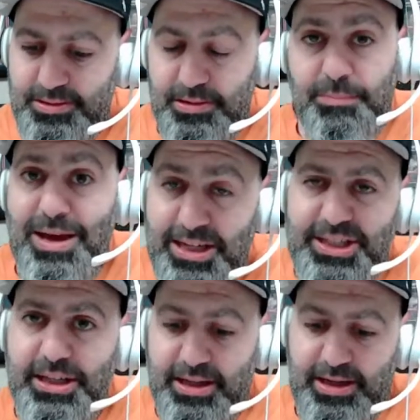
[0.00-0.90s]

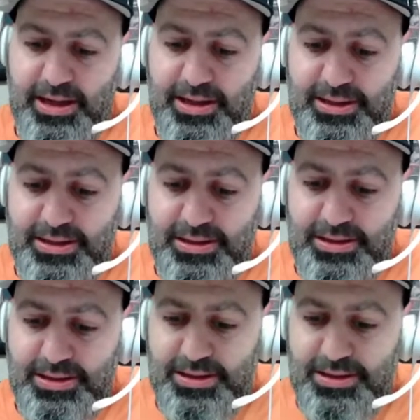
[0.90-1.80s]
Amazingly,
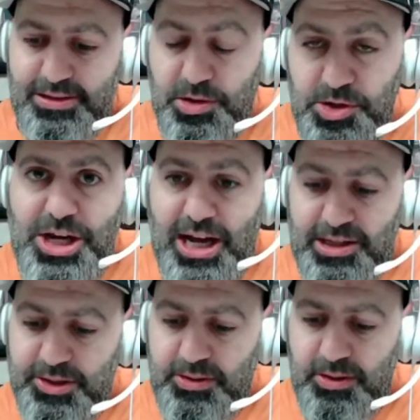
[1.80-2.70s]
2
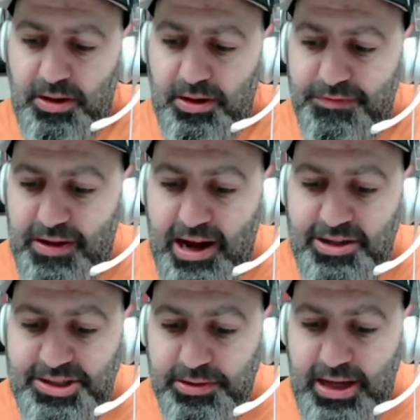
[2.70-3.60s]
shots on goal.
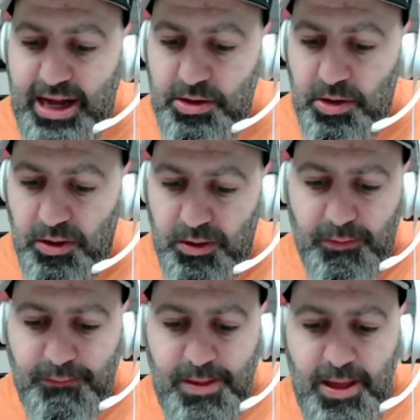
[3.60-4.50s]
Flyers still got a goal.